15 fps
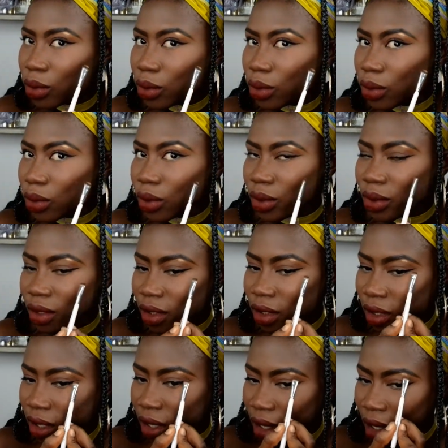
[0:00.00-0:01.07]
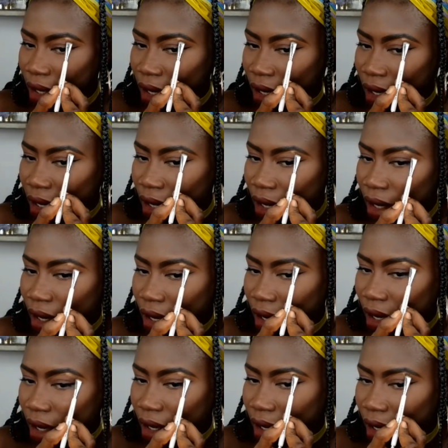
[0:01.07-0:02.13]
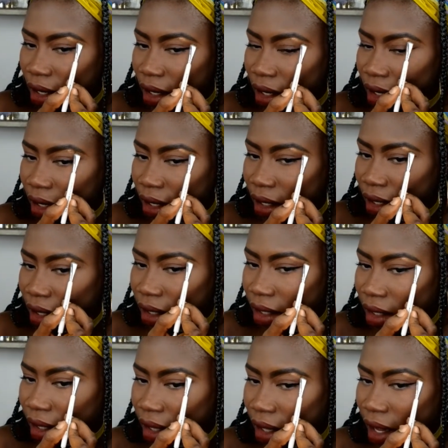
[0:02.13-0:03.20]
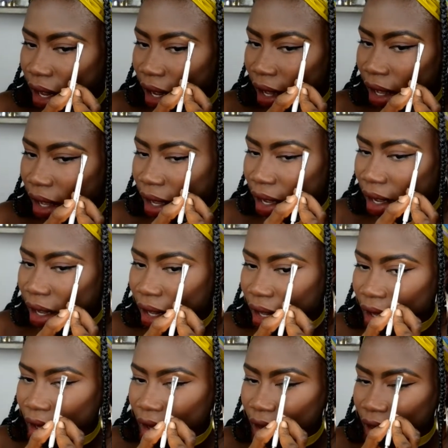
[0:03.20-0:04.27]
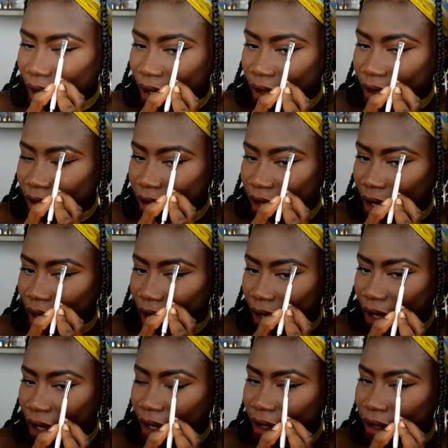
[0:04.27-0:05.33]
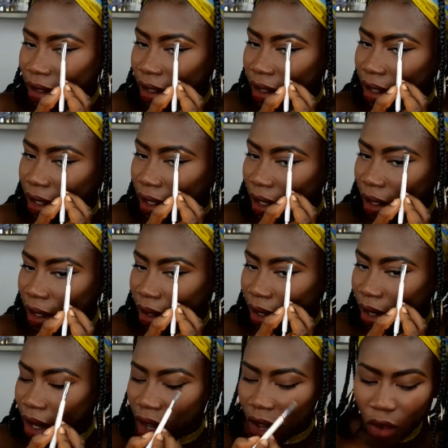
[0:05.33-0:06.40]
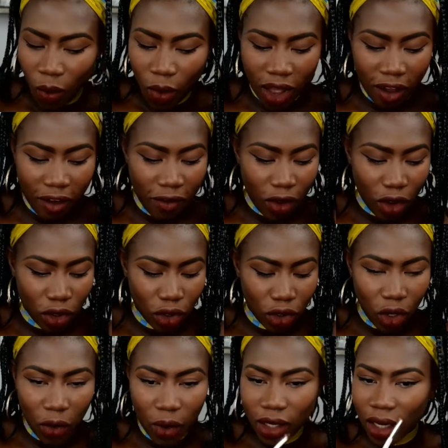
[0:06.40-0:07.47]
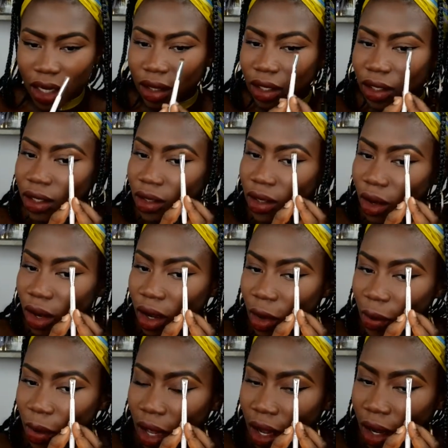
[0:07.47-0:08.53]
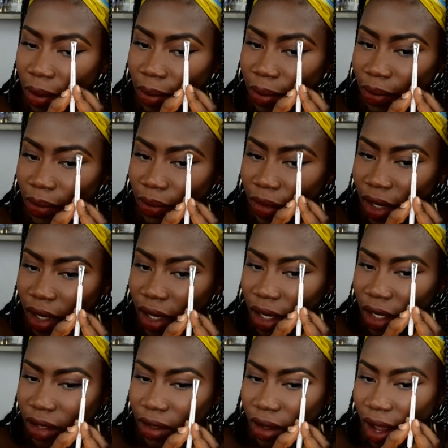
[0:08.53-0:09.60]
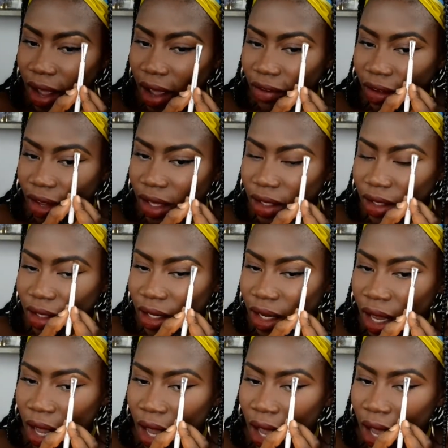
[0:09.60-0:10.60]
Whew. I like this highlighter. When I first saw it at the store, I'm like, I got to have it.